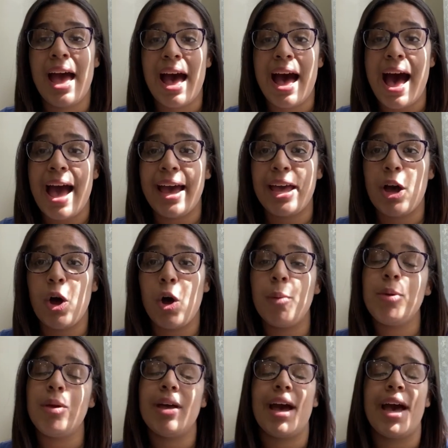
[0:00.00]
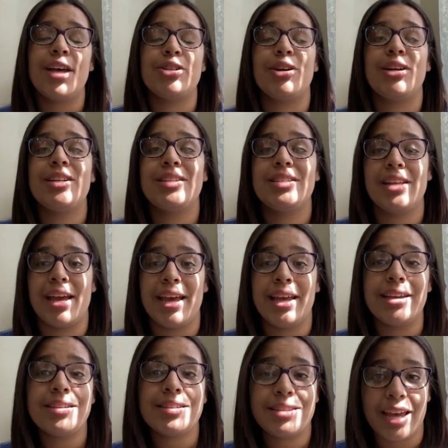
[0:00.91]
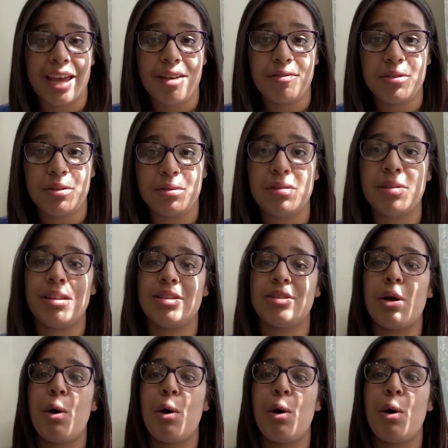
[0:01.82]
I hope you guys are staying safe due to this